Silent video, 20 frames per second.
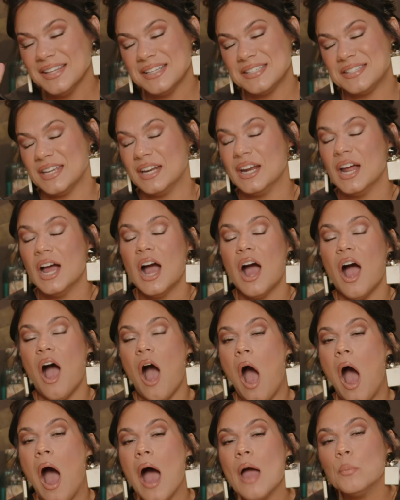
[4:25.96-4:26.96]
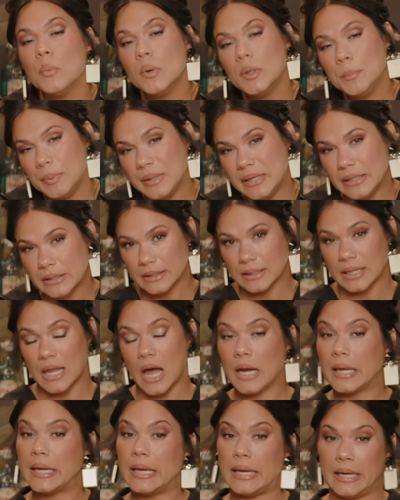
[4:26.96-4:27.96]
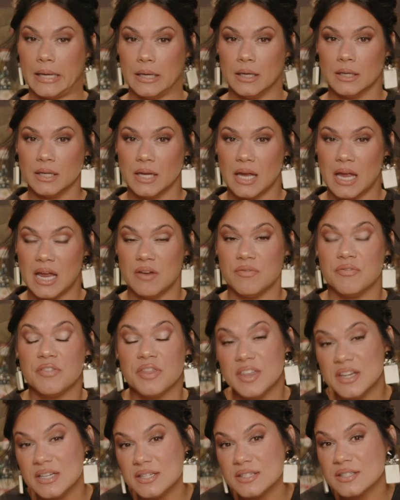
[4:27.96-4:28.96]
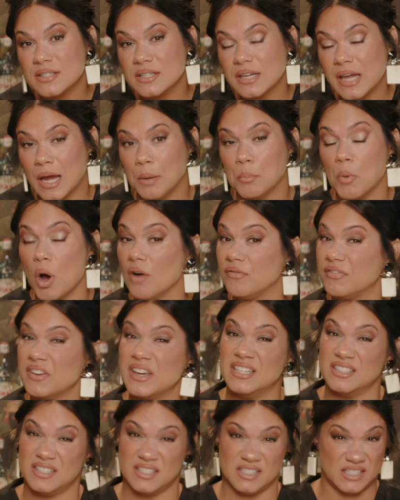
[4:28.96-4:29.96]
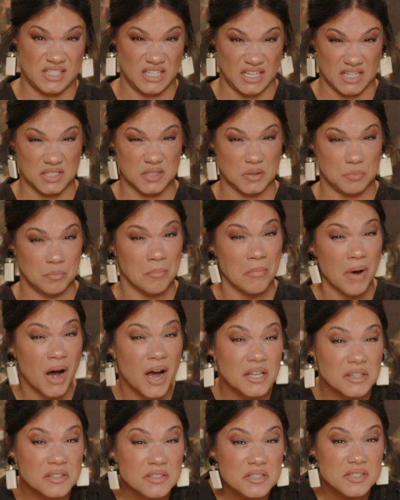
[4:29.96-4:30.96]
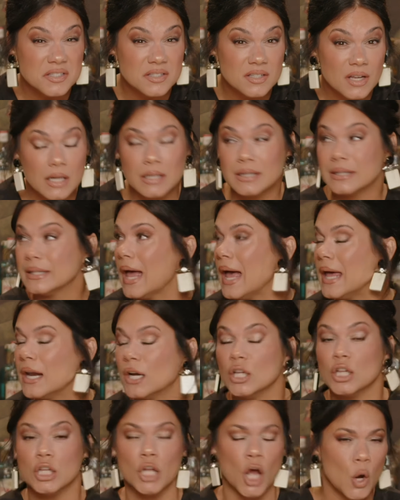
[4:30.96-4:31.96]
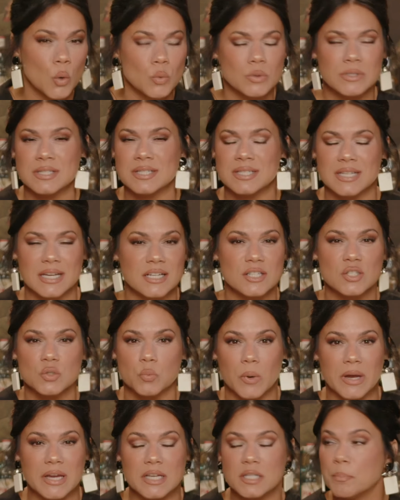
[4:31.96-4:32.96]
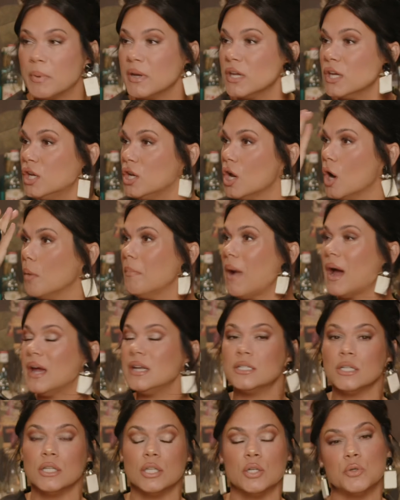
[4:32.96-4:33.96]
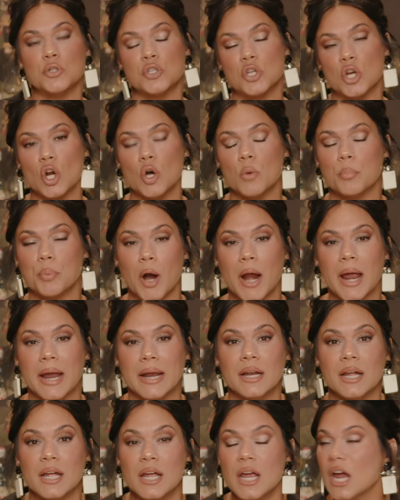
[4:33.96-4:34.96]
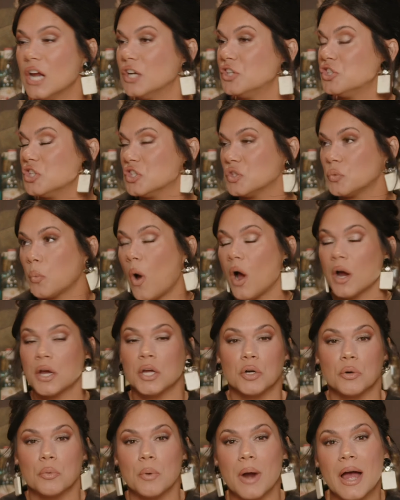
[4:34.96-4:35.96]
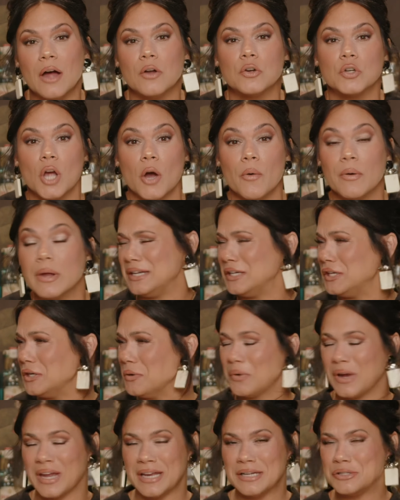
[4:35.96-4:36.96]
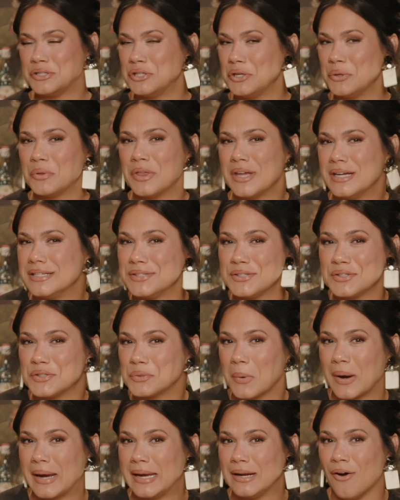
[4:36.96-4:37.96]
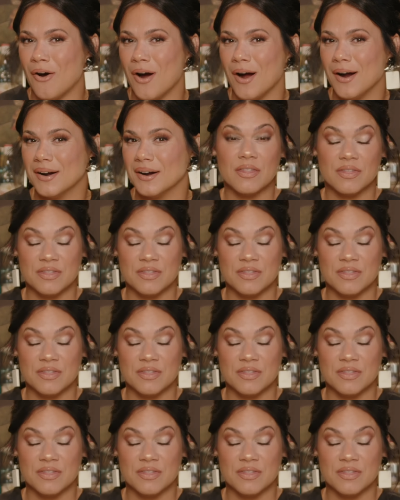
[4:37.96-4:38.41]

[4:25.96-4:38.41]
Listen, I would be lucky if this came off in six months, let alone six weeks. But you know, my delusional brain is just walking around going, You can do this, sweetheart.